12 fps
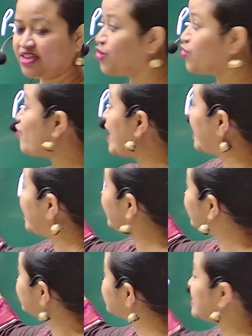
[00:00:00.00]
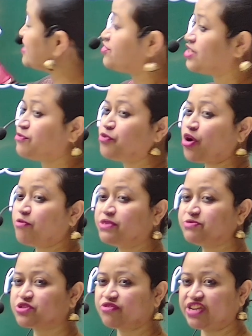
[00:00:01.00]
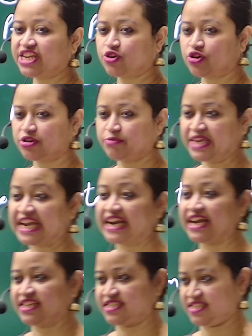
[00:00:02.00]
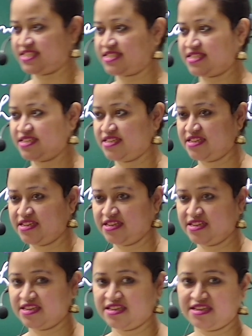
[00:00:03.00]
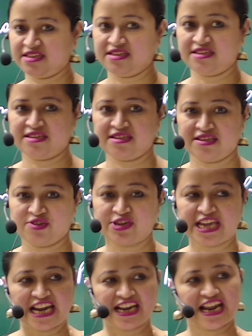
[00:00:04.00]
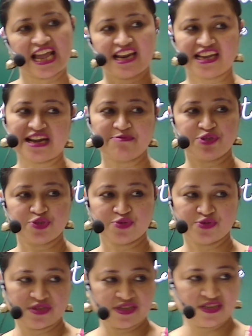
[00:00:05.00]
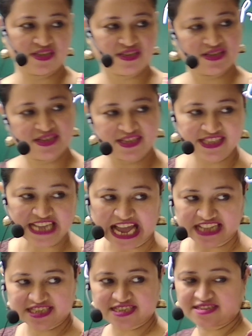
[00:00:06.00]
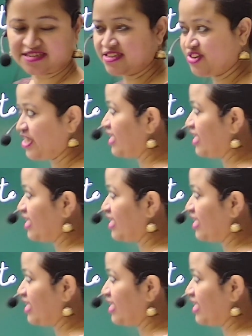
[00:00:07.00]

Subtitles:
why the central problems of an economy arises? Okay, I'll come to the answer. Okay,